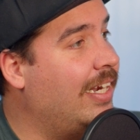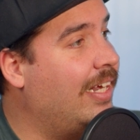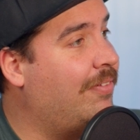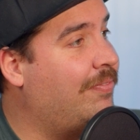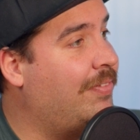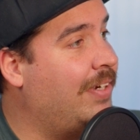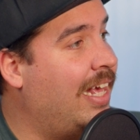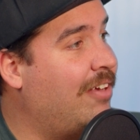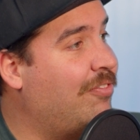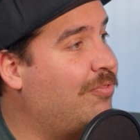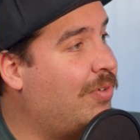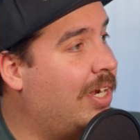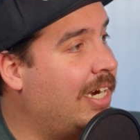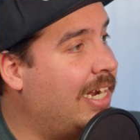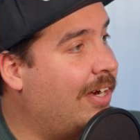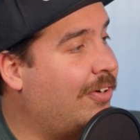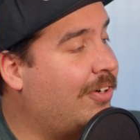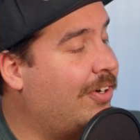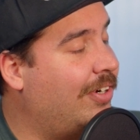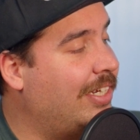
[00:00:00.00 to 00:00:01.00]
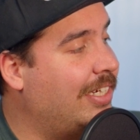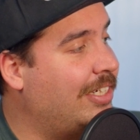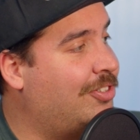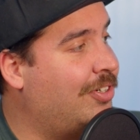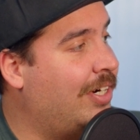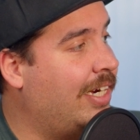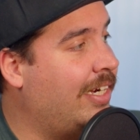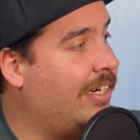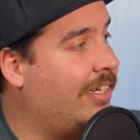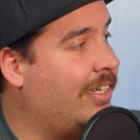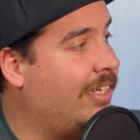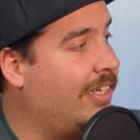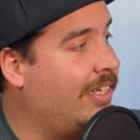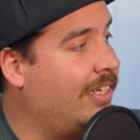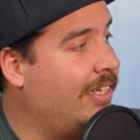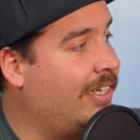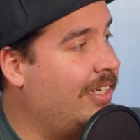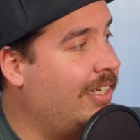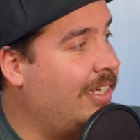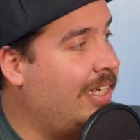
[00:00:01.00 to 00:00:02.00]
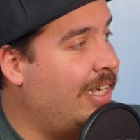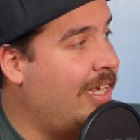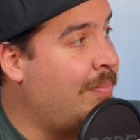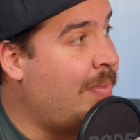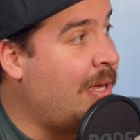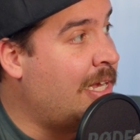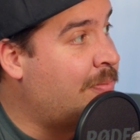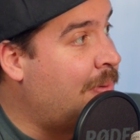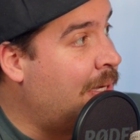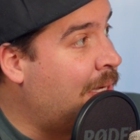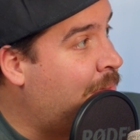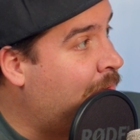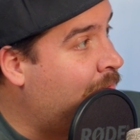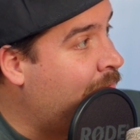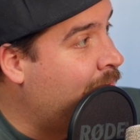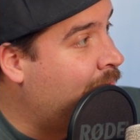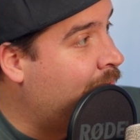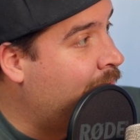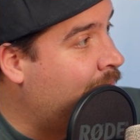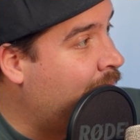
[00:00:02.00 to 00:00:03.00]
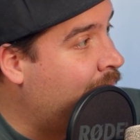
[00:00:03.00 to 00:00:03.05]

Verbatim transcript: enough and have one alcoholic drink, it makes people